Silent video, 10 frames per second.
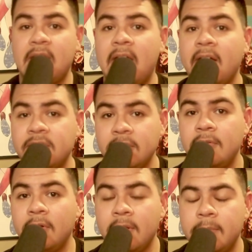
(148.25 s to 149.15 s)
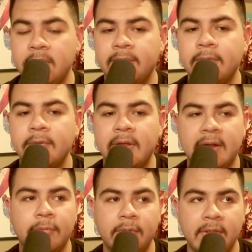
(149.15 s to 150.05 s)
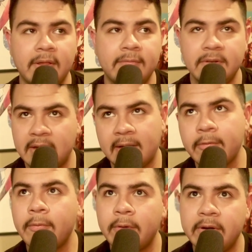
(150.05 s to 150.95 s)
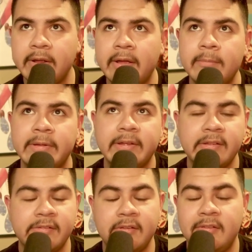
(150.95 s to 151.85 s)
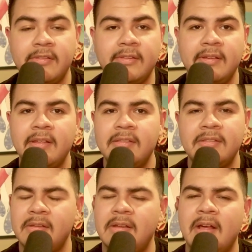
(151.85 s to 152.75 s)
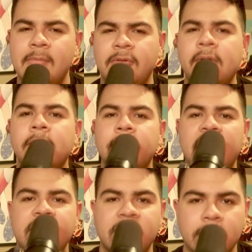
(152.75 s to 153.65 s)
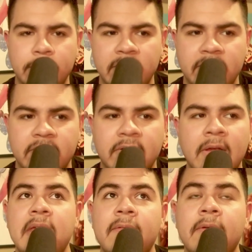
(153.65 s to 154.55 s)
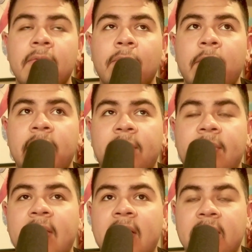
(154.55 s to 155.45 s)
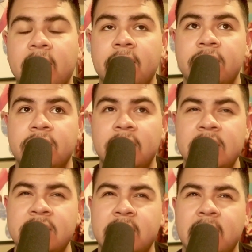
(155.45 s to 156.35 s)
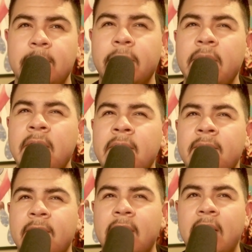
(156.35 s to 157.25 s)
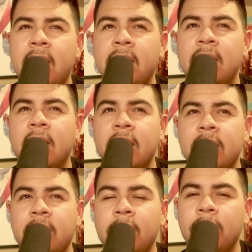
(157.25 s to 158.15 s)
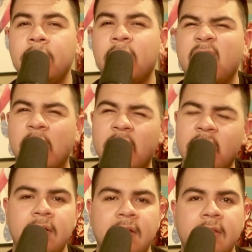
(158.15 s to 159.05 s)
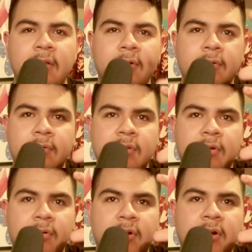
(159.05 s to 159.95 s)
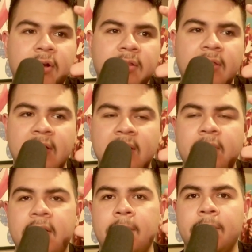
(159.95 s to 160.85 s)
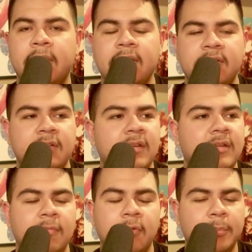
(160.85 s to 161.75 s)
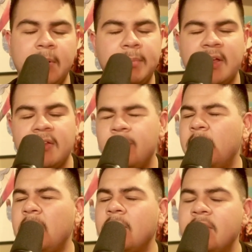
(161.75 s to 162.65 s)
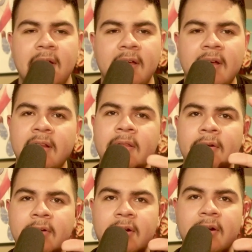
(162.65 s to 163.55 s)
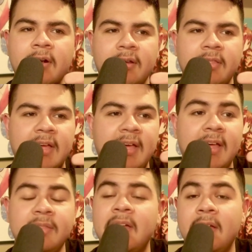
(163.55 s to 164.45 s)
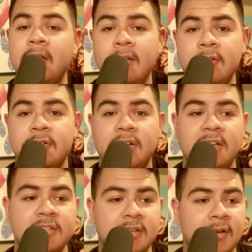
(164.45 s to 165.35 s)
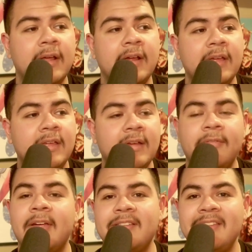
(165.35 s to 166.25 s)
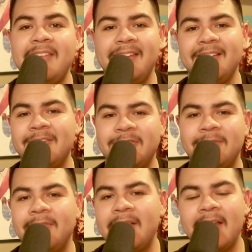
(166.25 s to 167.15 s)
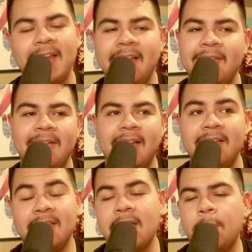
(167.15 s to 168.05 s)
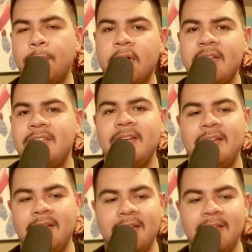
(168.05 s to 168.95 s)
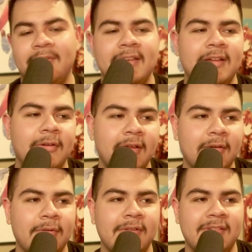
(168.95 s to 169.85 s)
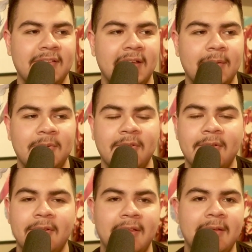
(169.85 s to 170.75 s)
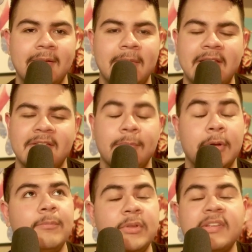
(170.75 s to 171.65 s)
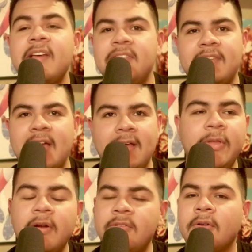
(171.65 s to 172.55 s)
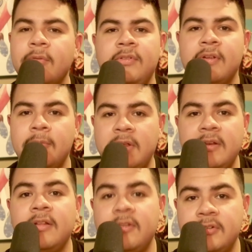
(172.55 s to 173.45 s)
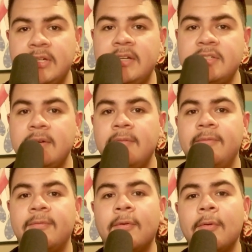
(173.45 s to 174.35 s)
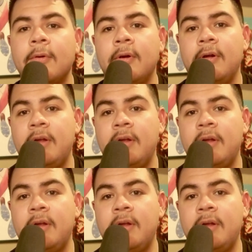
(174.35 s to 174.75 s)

actually really beautiful, and I would love to have it one day because it's an absolute masterpiece. Even with that illustration, I believe I got a little card, like a little, card like how I unboxed it in one of my past videos. I got a little card that had that illustration, and I gave that to the English VA as like a present and a gift. It was absolutely amazing. But besides that, there's always going to be an illustration for